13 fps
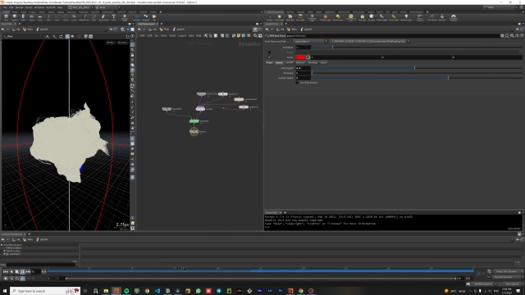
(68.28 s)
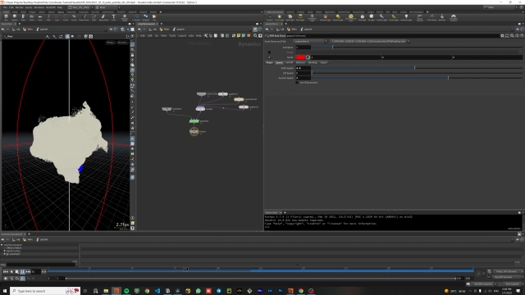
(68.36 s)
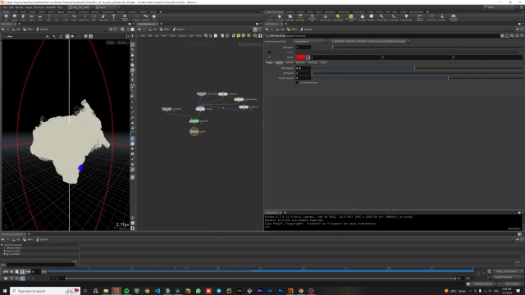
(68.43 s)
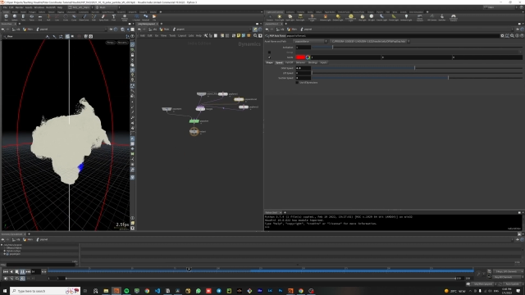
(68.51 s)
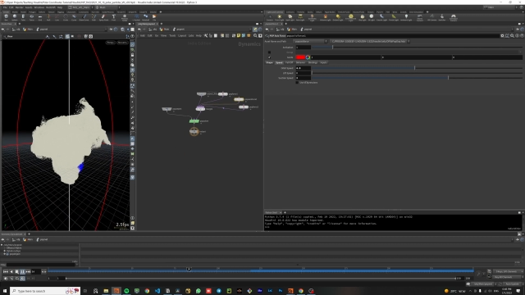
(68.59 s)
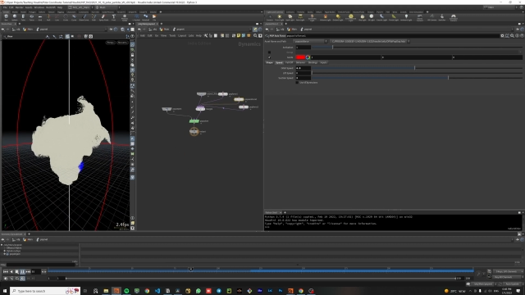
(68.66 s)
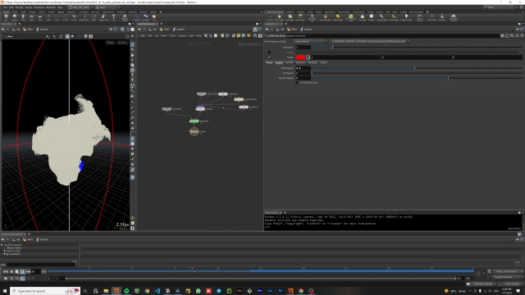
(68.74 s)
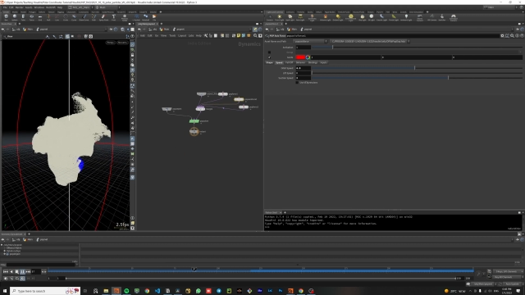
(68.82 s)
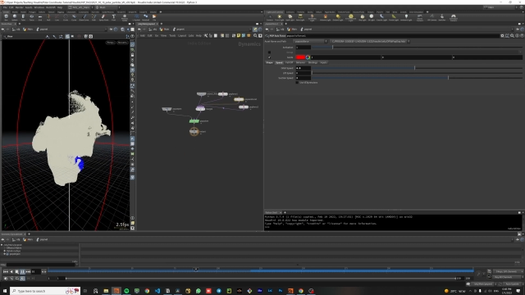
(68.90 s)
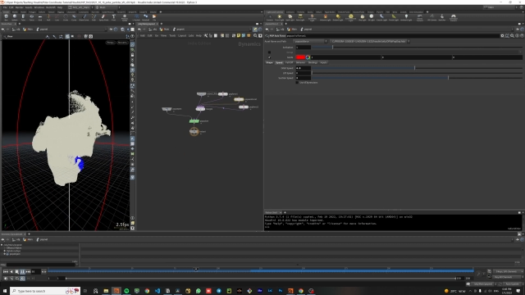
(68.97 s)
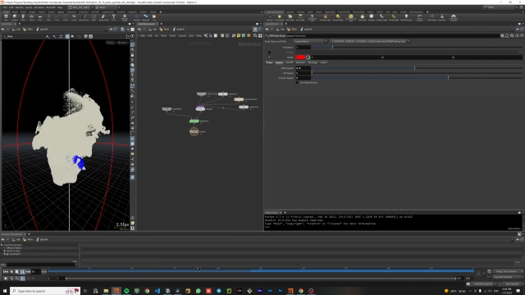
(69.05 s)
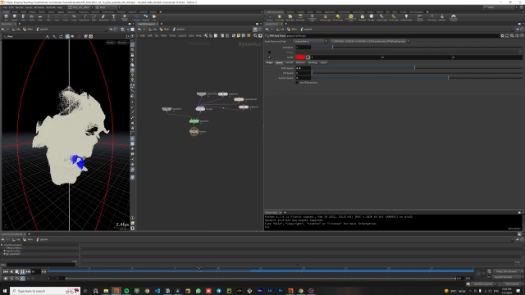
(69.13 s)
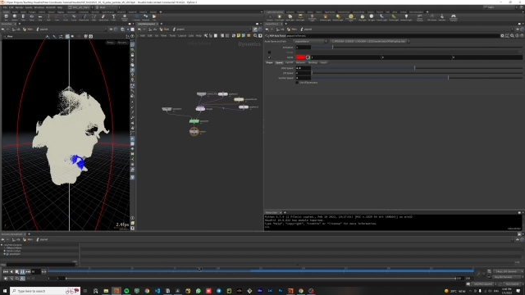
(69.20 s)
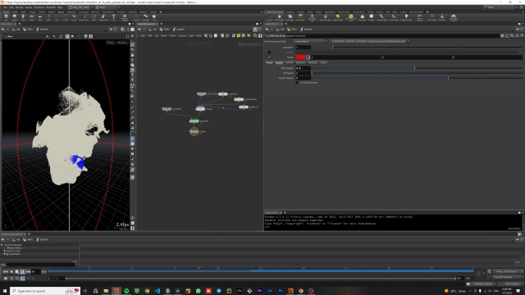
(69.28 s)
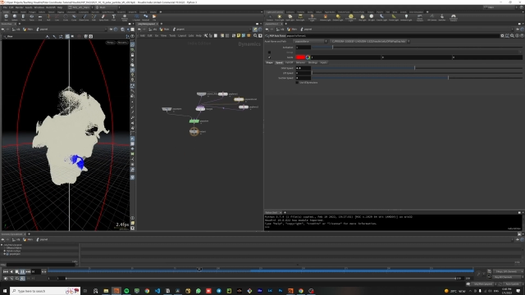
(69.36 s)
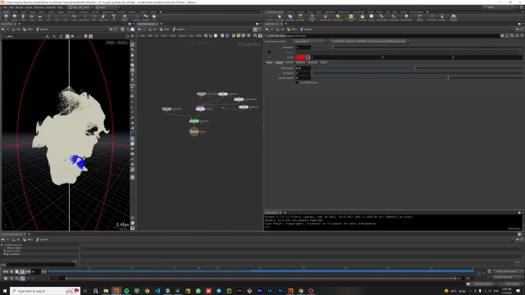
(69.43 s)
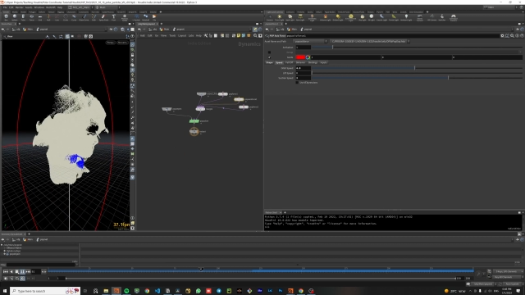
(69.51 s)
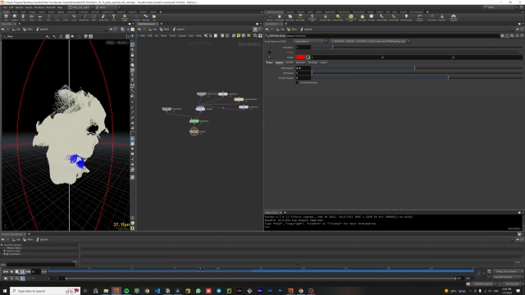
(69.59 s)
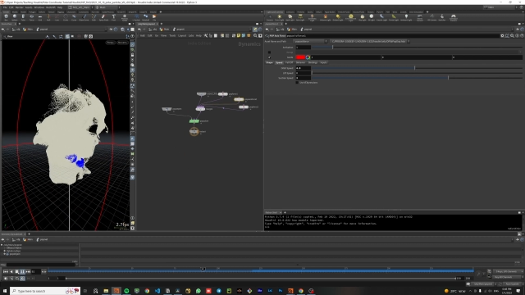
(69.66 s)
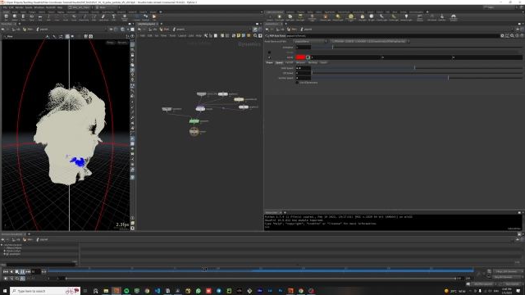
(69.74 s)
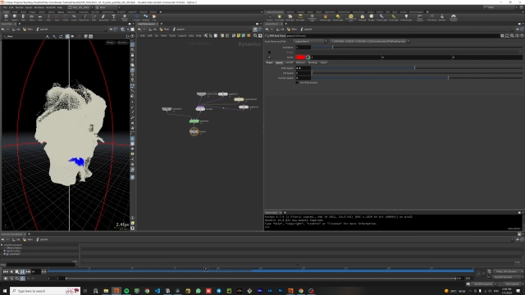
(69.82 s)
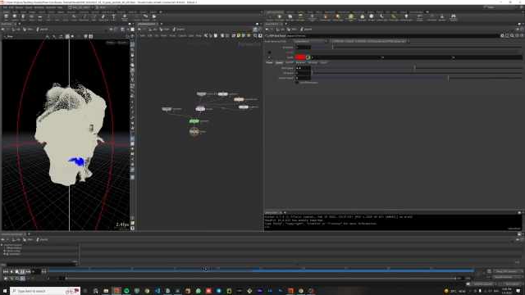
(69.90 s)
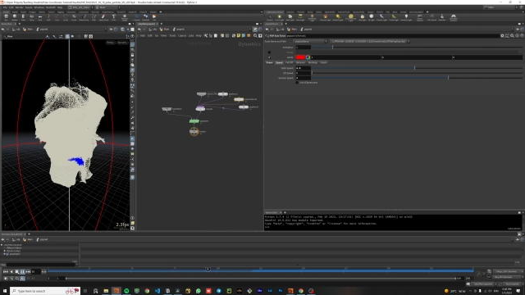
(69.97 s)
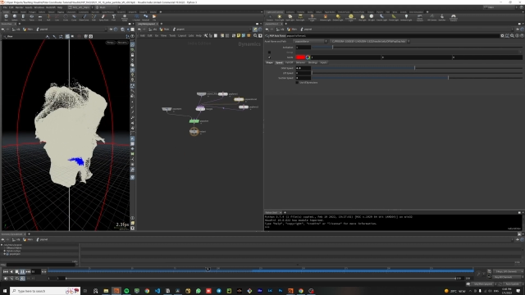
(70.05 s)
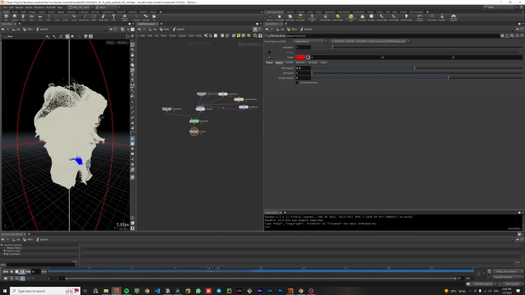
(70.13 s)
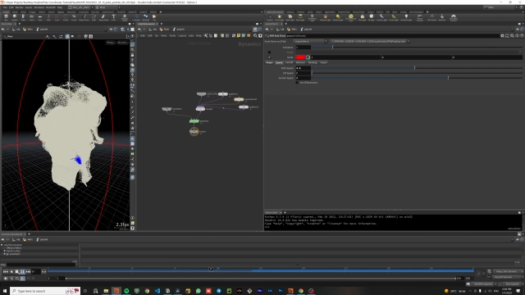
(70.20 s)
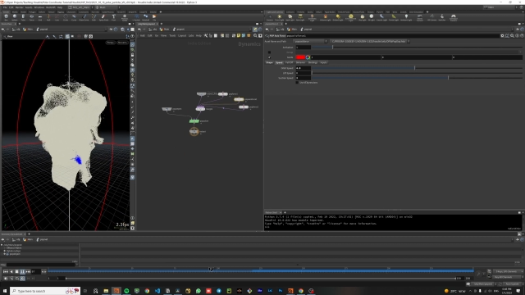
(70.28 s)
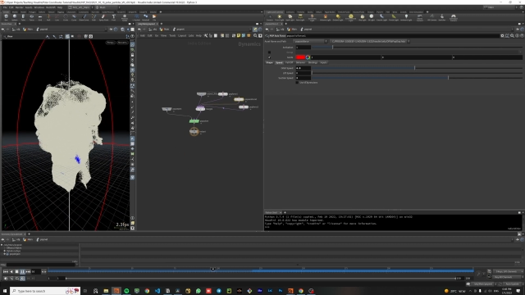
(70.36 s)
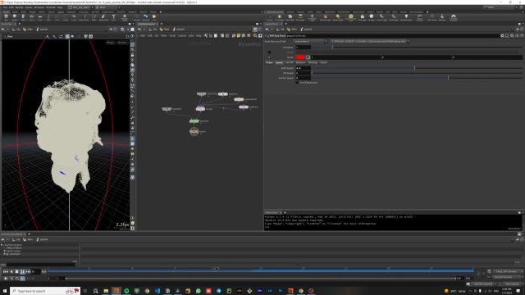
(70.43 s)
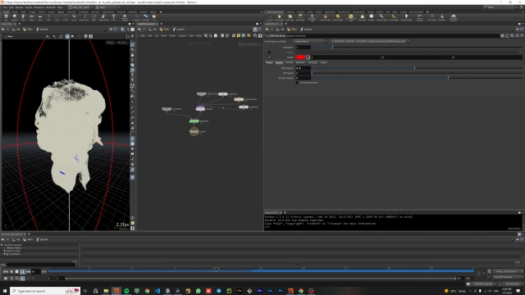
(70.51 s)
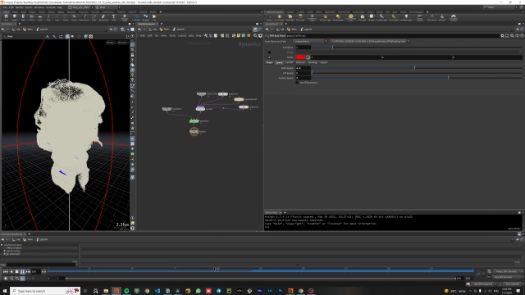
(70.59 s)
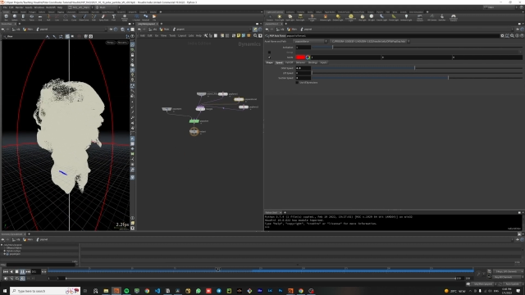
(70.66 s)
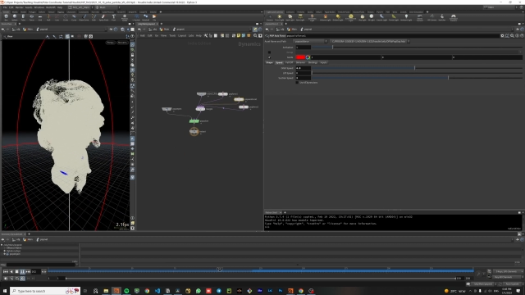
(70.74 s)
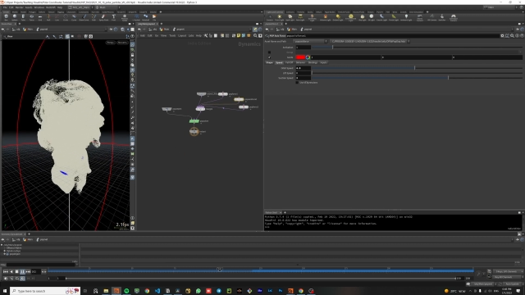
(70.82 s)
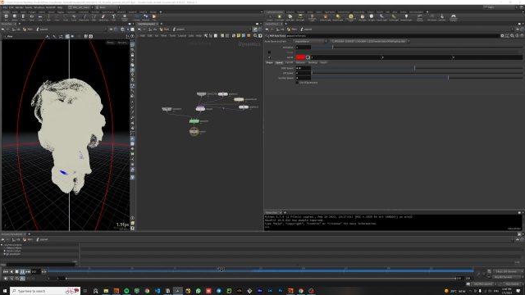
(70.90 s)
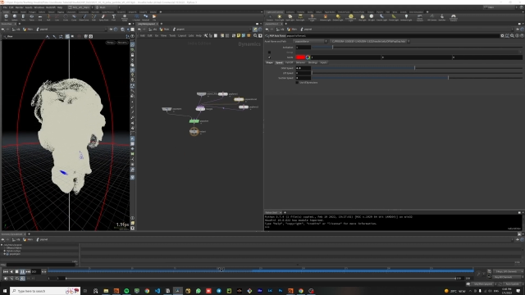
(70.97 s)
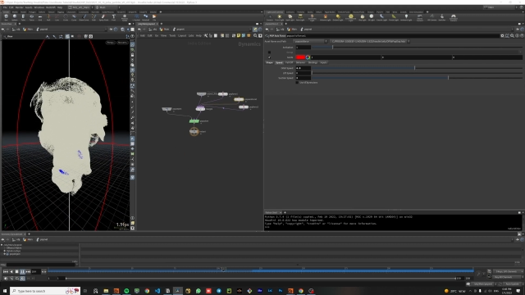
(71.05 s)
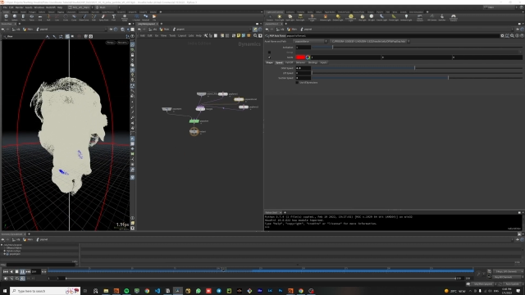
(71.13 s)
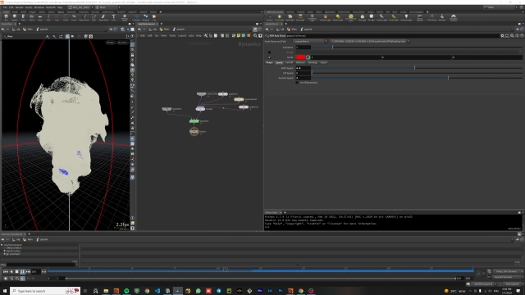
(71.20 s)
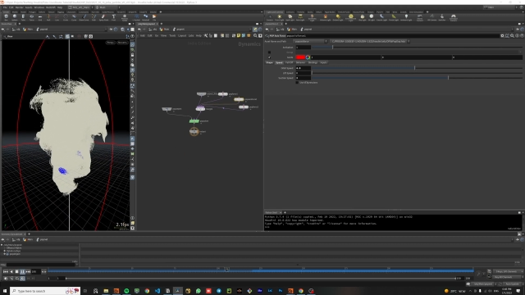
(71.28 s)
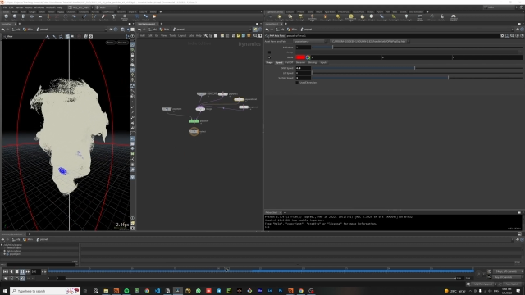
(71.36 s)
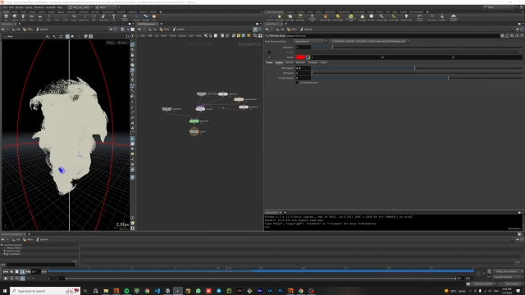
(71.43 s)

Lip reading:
No face is visible, so there are no lips to read.